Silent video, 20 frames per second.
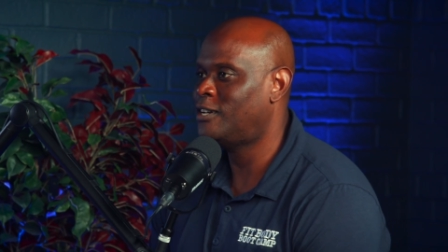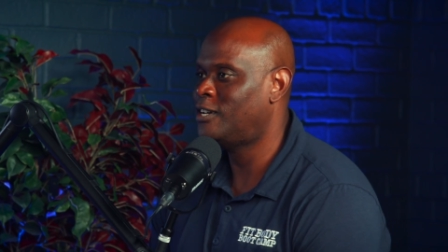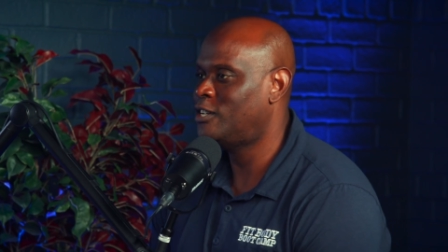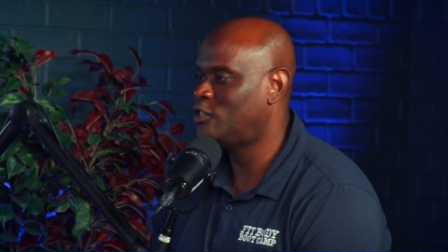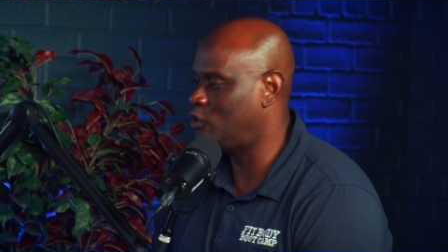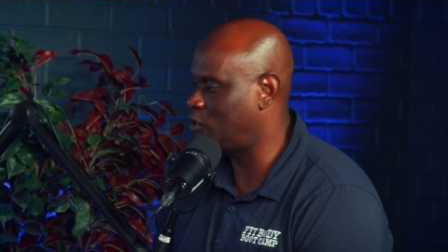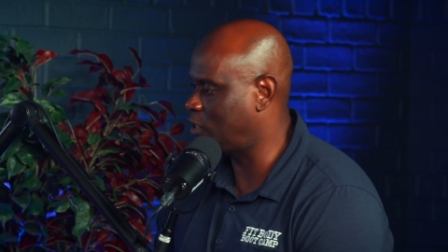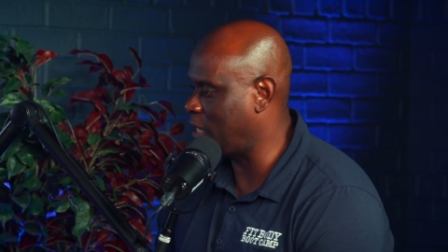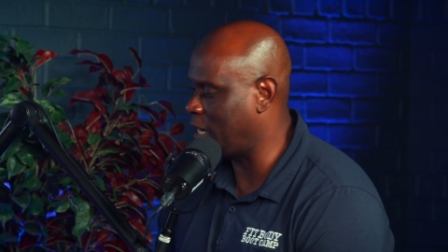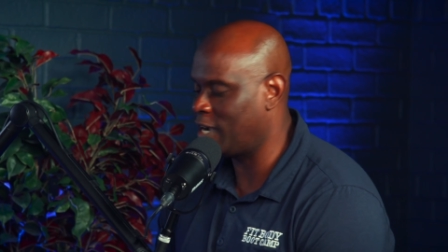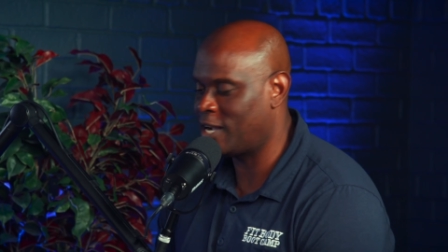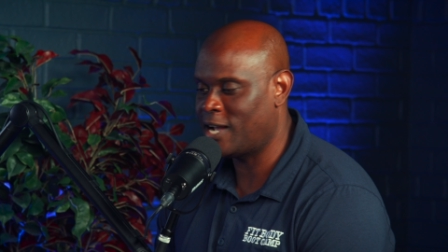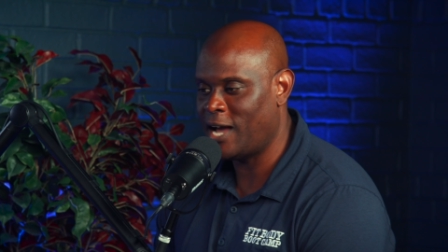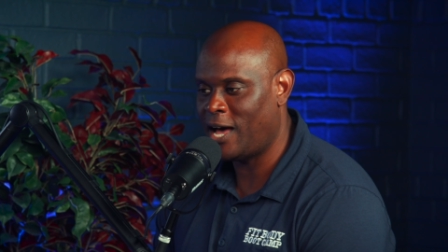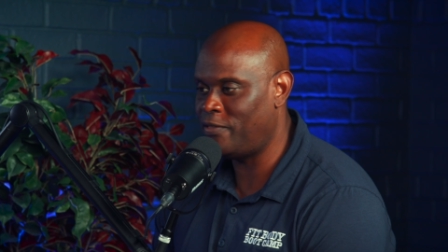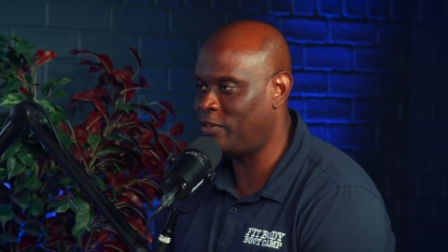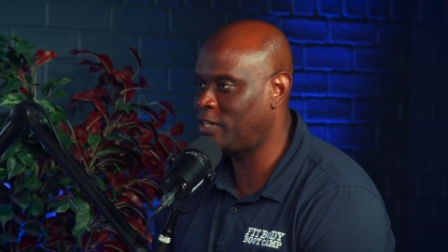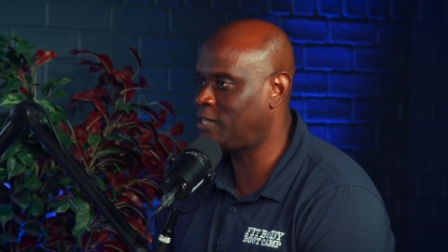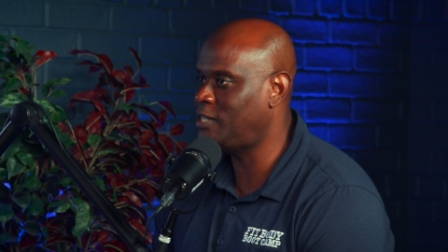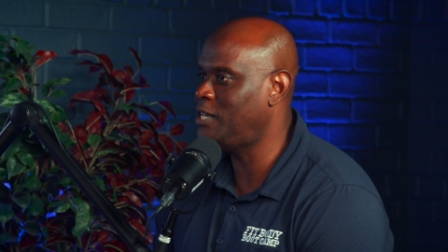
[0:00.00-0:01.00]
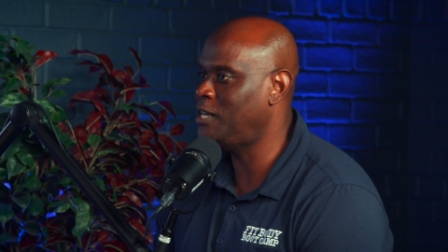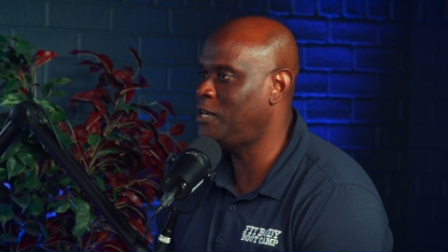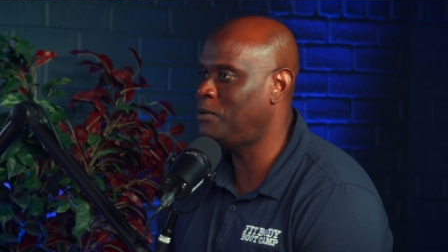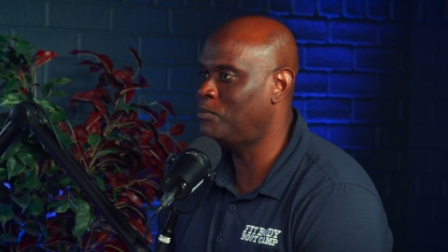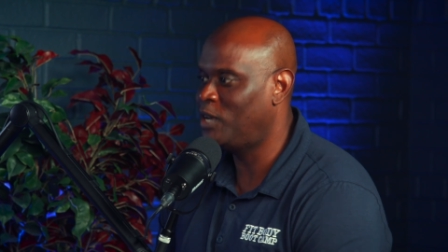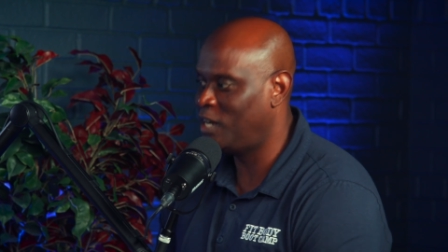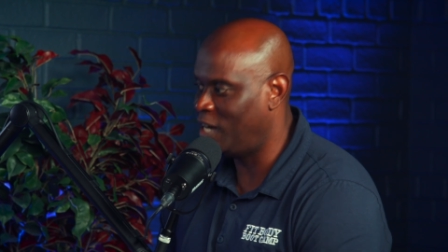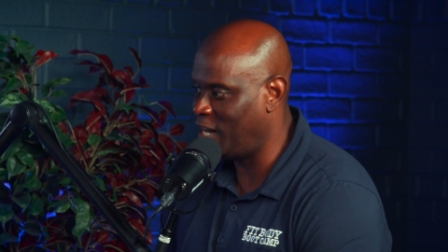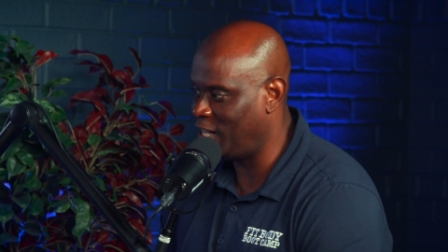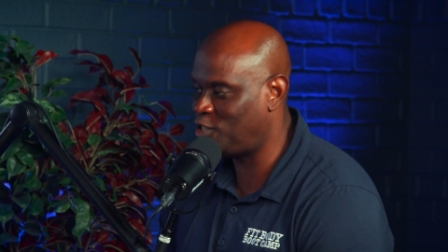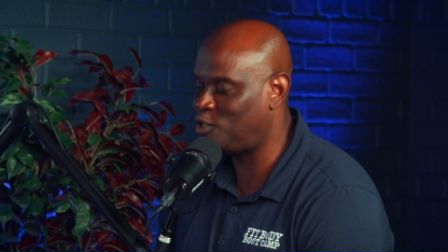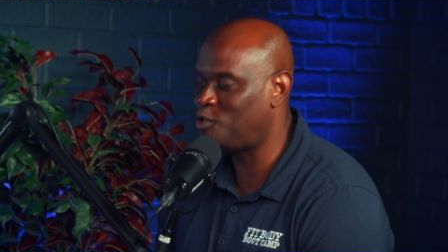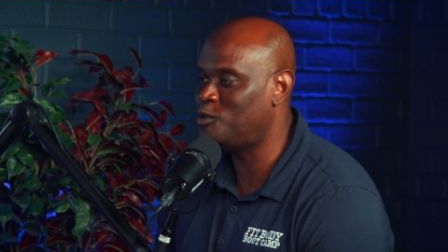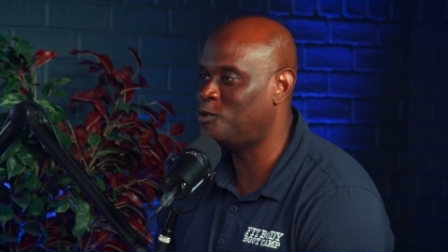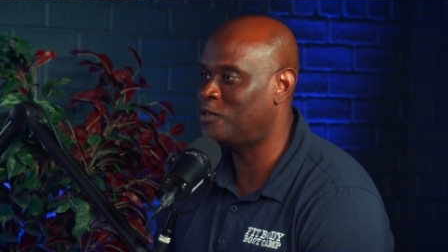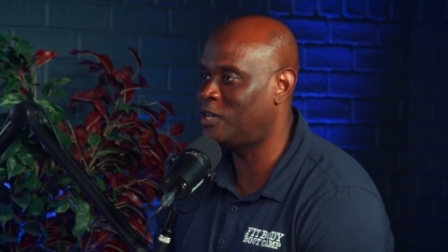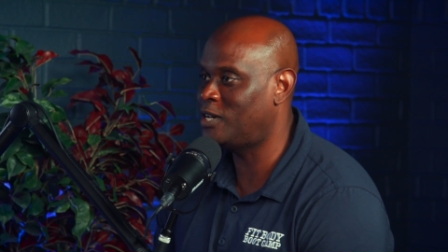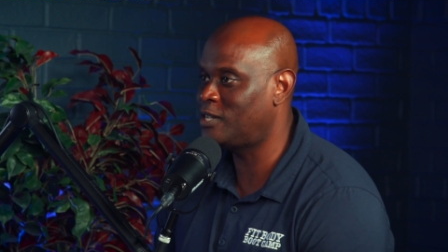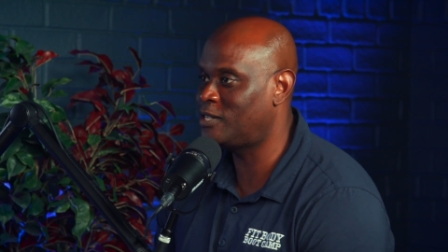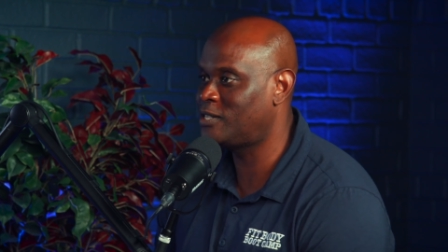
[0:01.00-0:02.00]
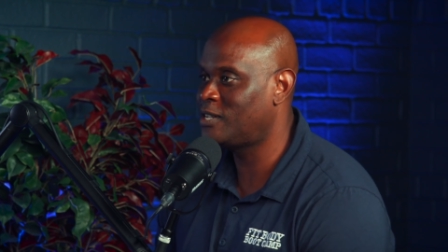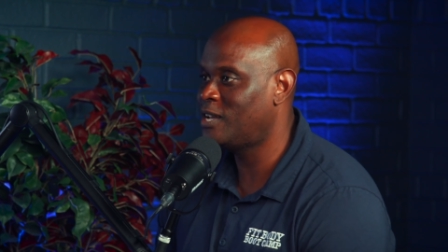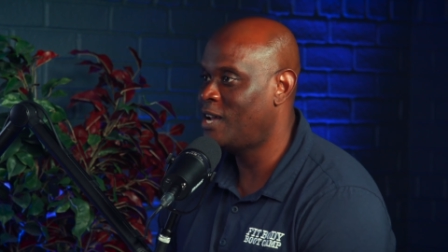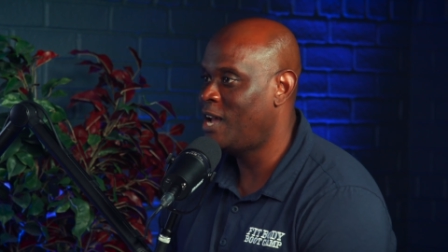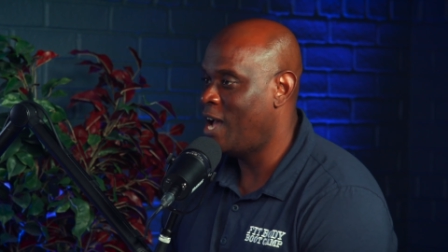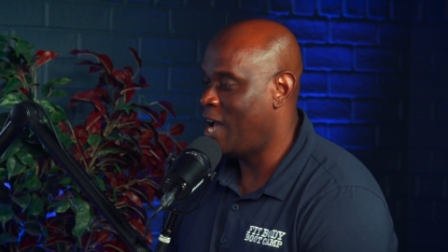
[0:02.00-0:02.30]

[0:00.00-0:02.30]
She was like, I got the team, let's do this.